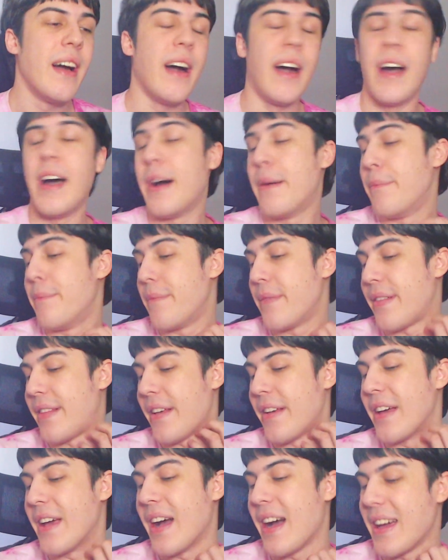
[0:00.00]
Um
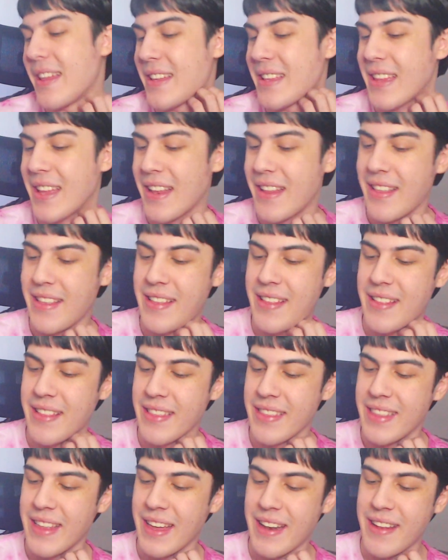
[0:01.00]
so yeah, I think that's
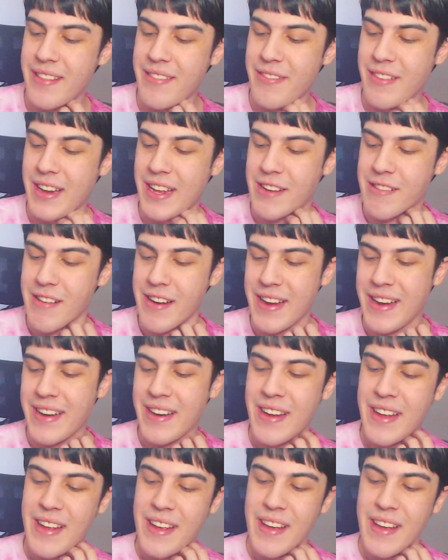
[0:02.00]
that's really great.